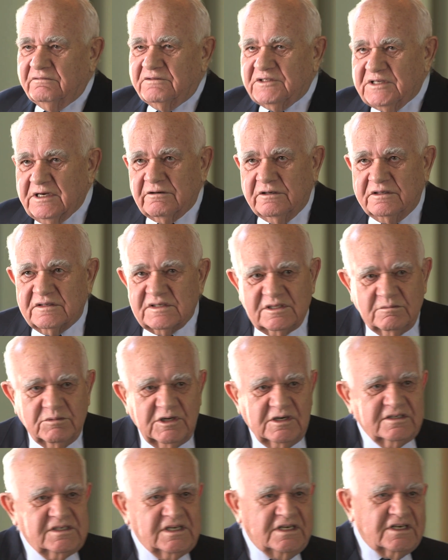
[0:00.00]
serious
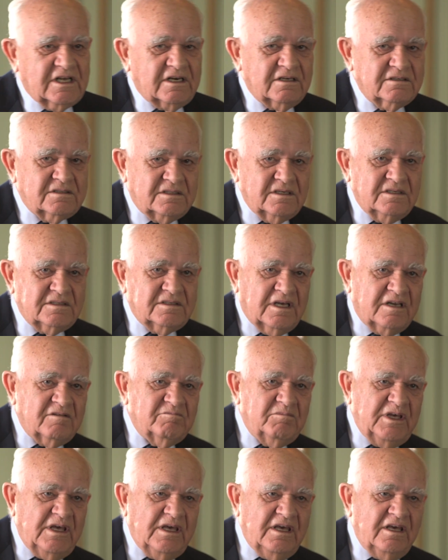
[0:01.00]
stability analysis,
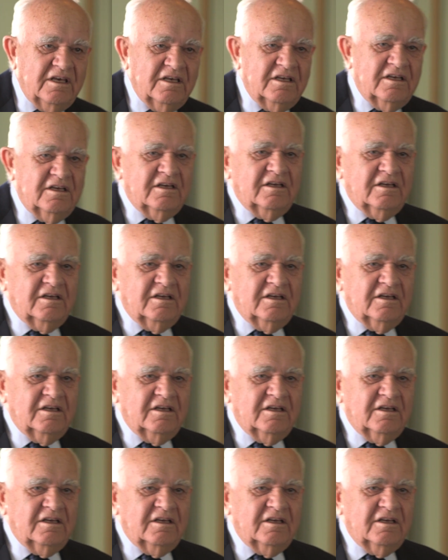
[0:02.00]
and B,